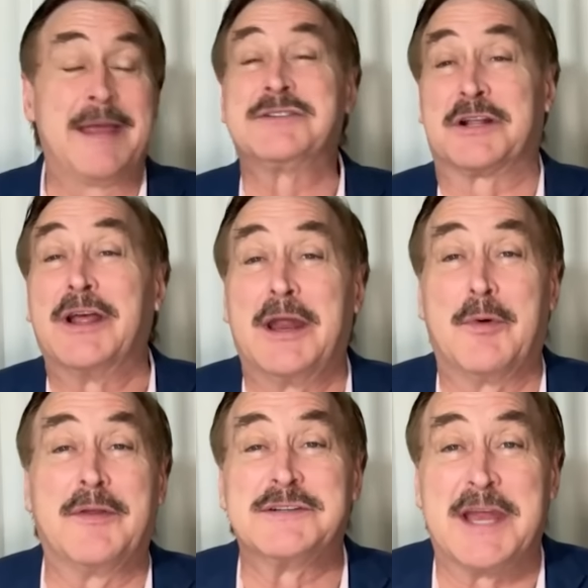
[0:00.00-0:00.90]
basically
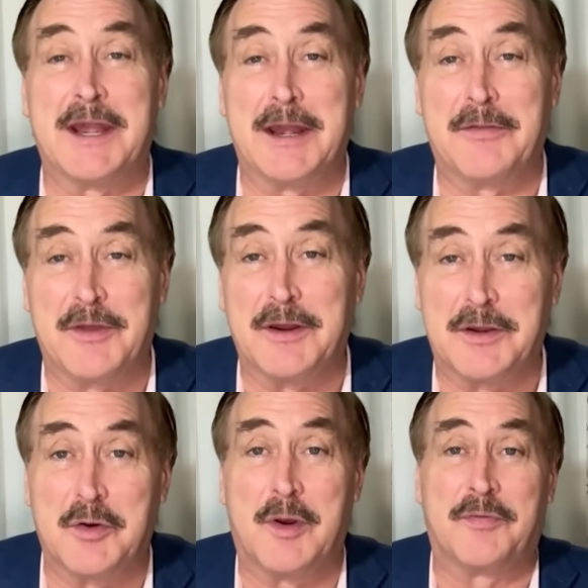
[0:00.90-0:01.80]
anyone that's had anything to
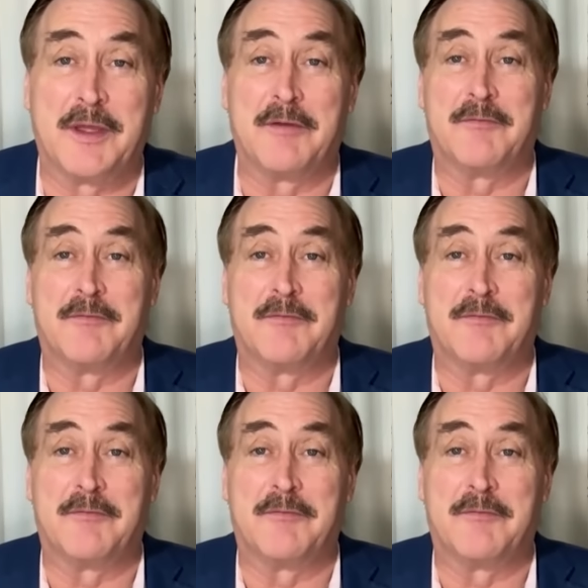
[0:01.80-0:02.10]
do with